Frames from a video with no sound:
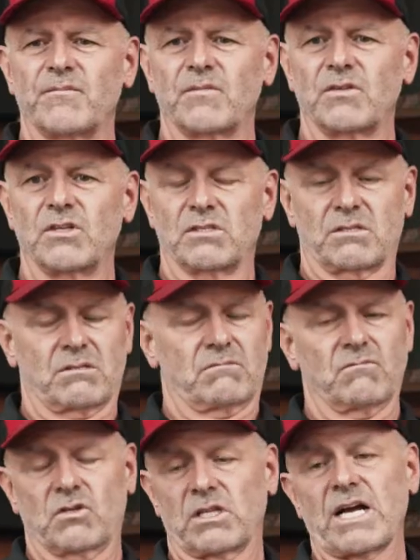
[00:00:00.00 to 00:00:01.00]
Just
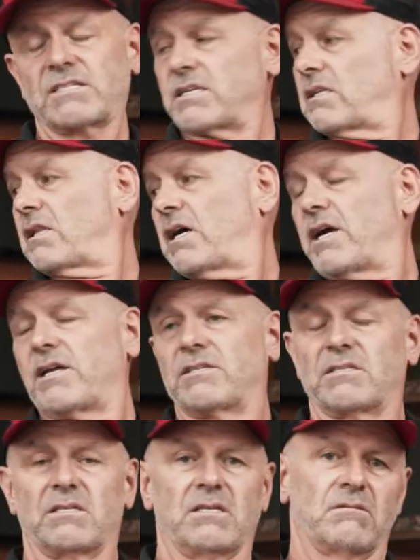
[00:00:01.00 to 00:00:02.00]
classic
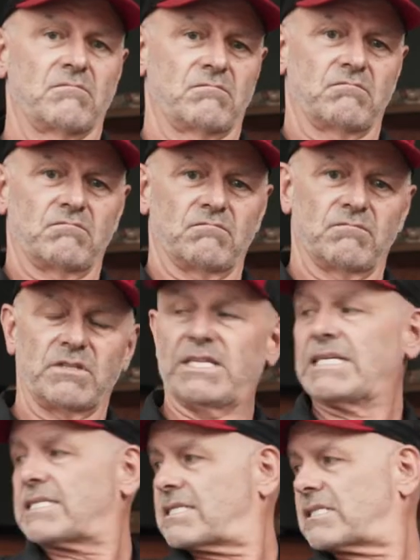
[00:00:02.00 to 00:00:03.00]
lines that
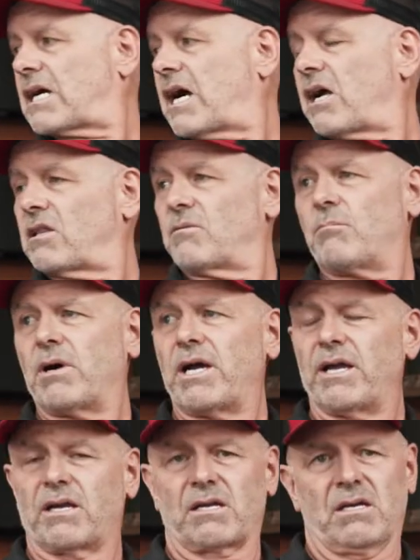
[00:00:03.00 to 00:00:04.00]
this style of
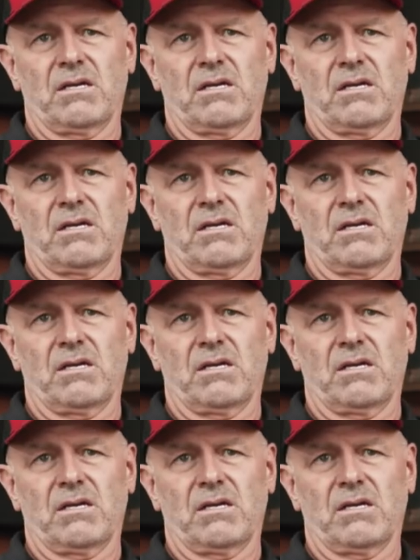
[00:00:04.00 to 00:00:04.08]
bike